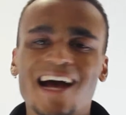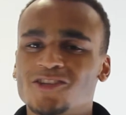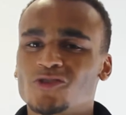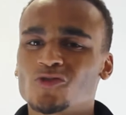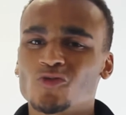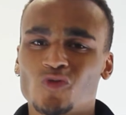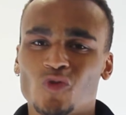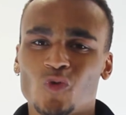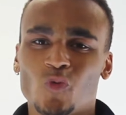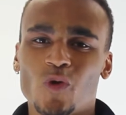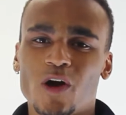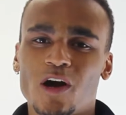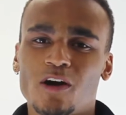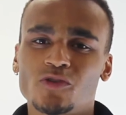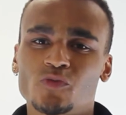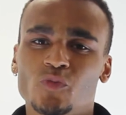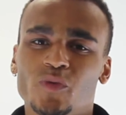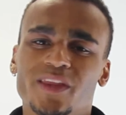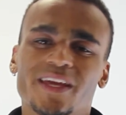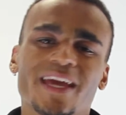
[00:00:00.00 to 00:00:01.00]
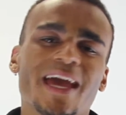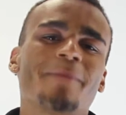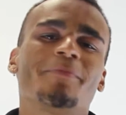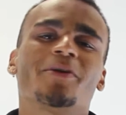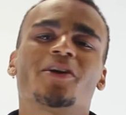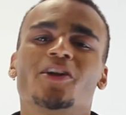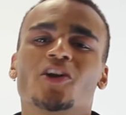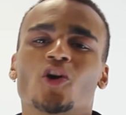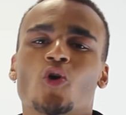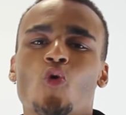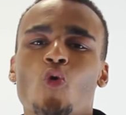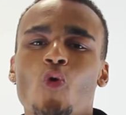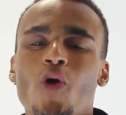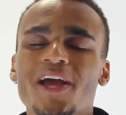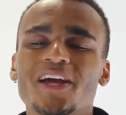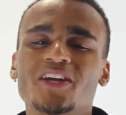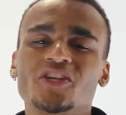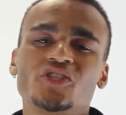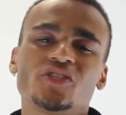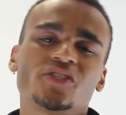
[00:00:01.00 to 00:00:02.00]
dazzled the world with chemical
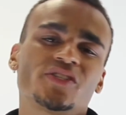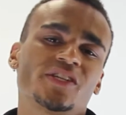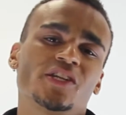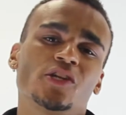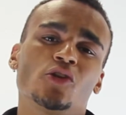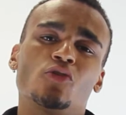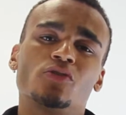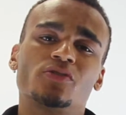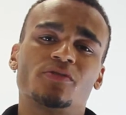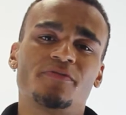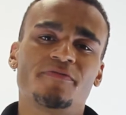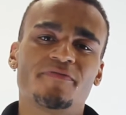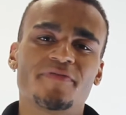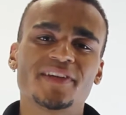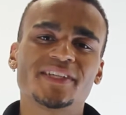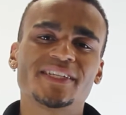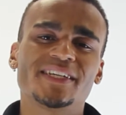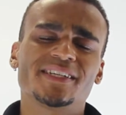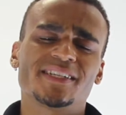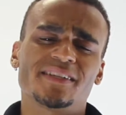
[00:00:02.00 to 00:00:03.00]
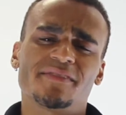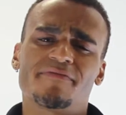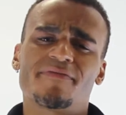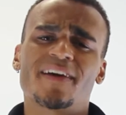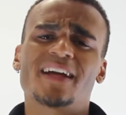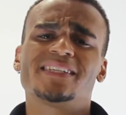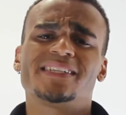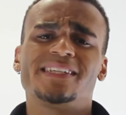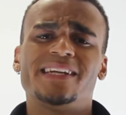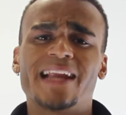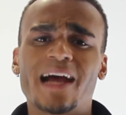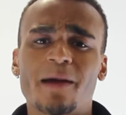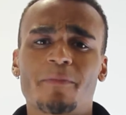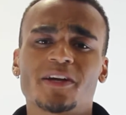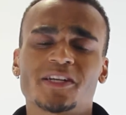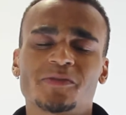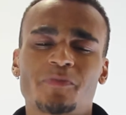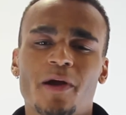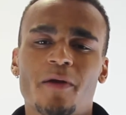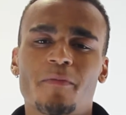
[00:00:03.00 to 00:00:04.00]
equations and laws of physics and fancy
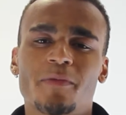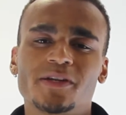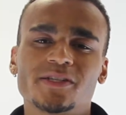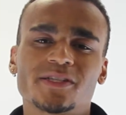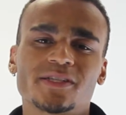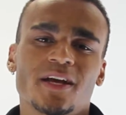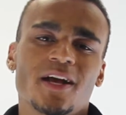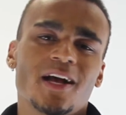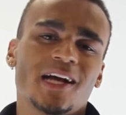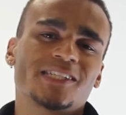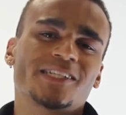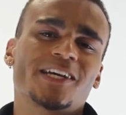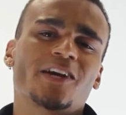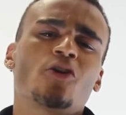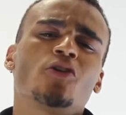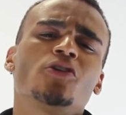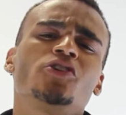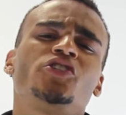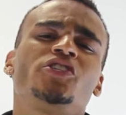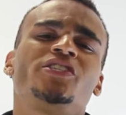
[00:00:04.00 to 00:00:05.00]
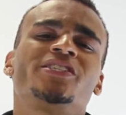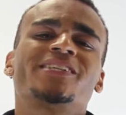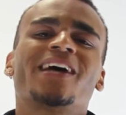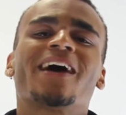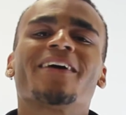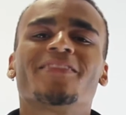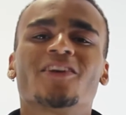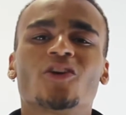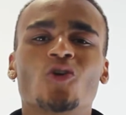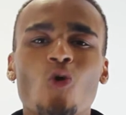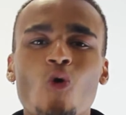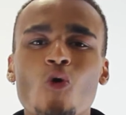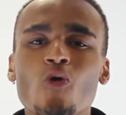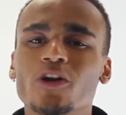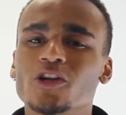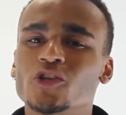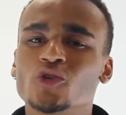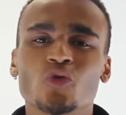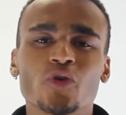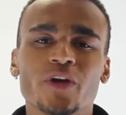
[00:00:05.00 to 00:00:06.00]
lab experiments, psychology sat in the
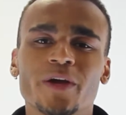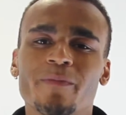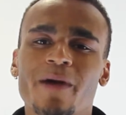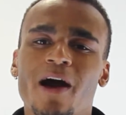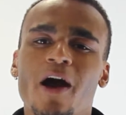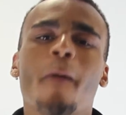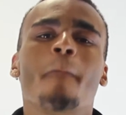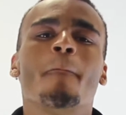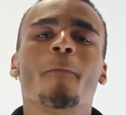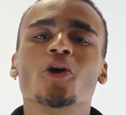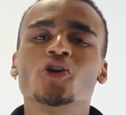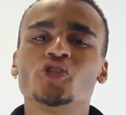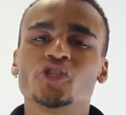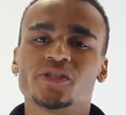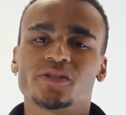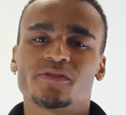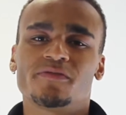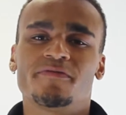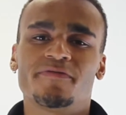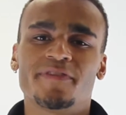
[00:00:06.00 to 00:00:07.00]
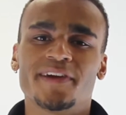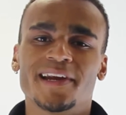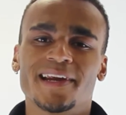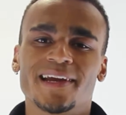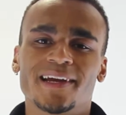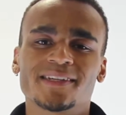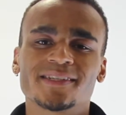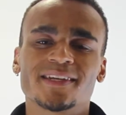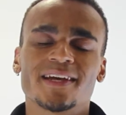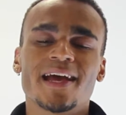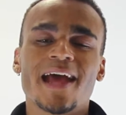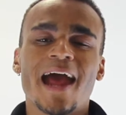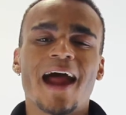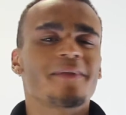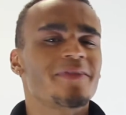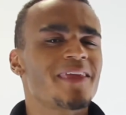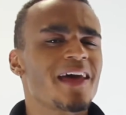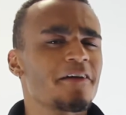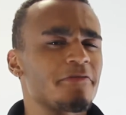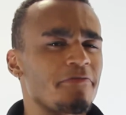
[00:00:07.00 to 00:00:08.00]
corner talking about emotions and feelings,
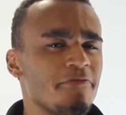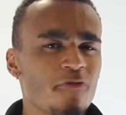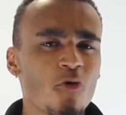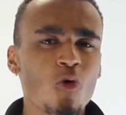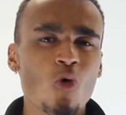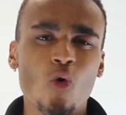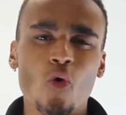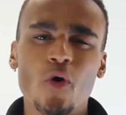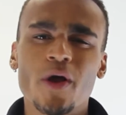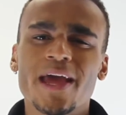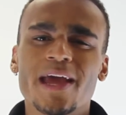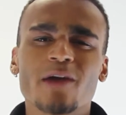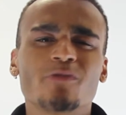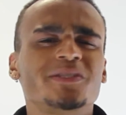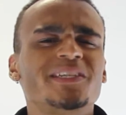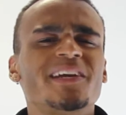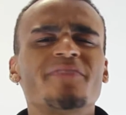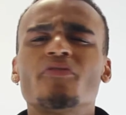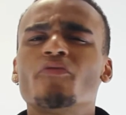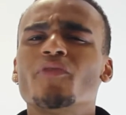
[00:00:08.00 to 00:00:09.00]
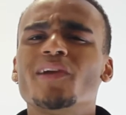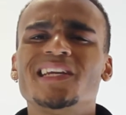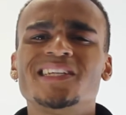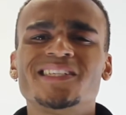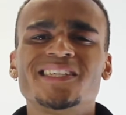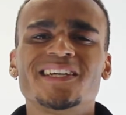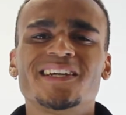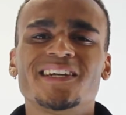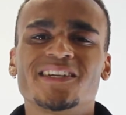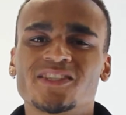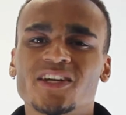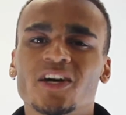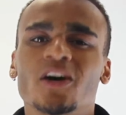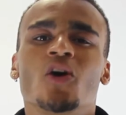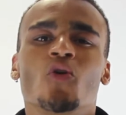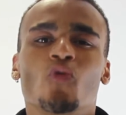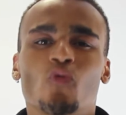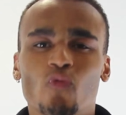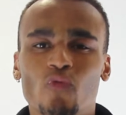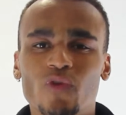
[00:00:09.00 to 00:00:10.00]
and therefore it was never really seen as a
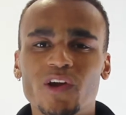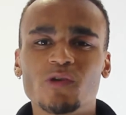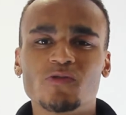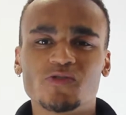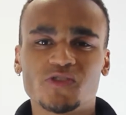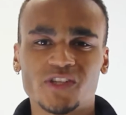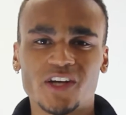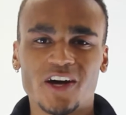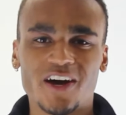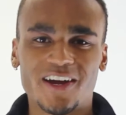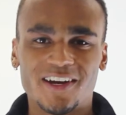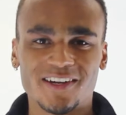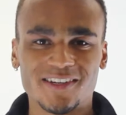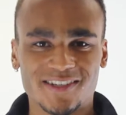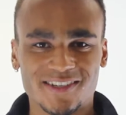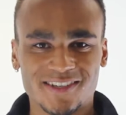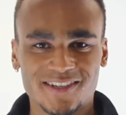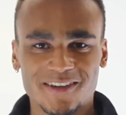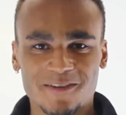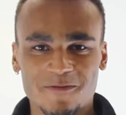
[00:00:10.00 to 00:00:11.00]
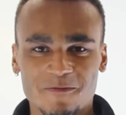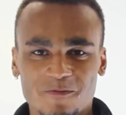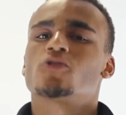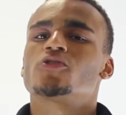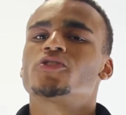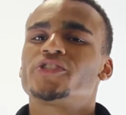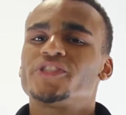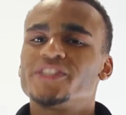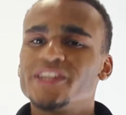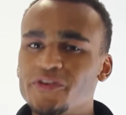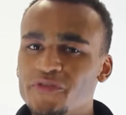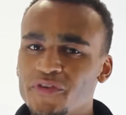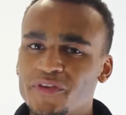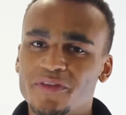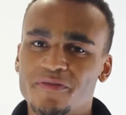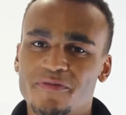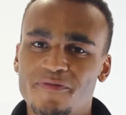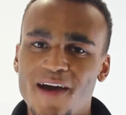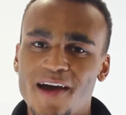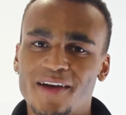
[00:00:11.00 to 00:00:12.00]
real science.
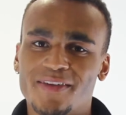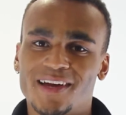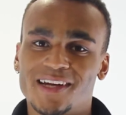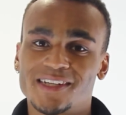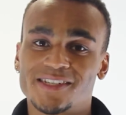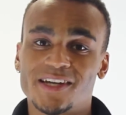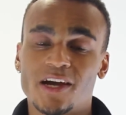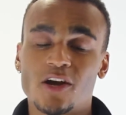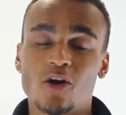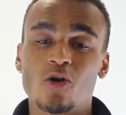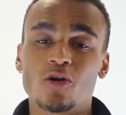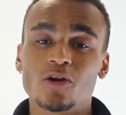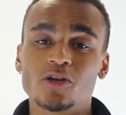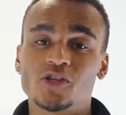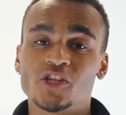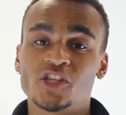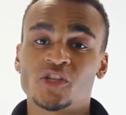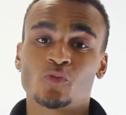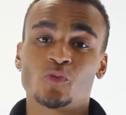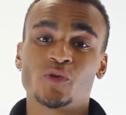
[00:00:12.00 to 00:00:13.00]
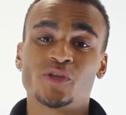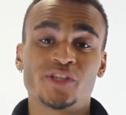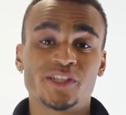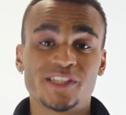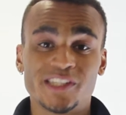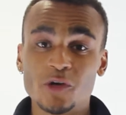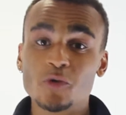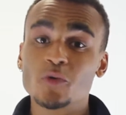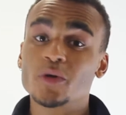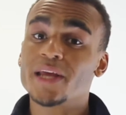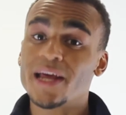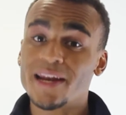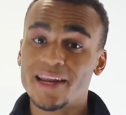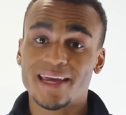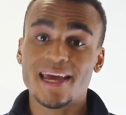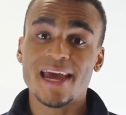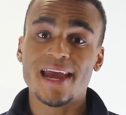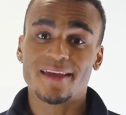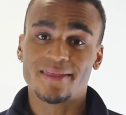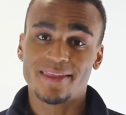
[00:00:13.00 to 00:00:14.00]
Considering the fact that psychologists were still
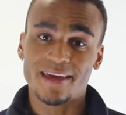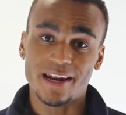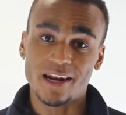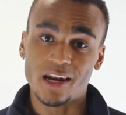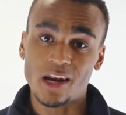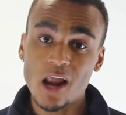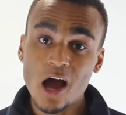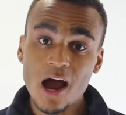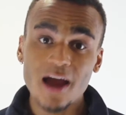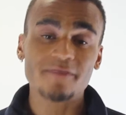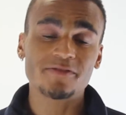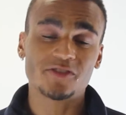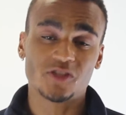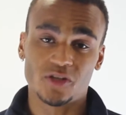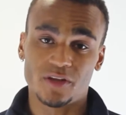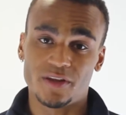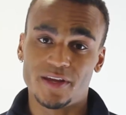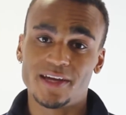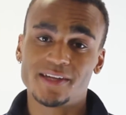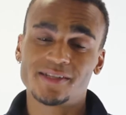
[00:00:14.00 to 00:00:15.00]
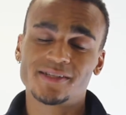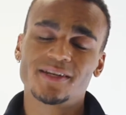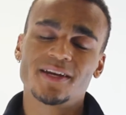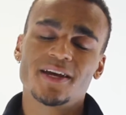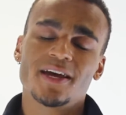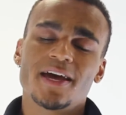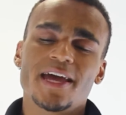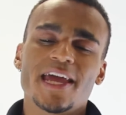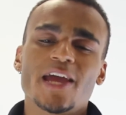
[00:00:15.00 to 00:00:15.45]
dedicating their lives to this,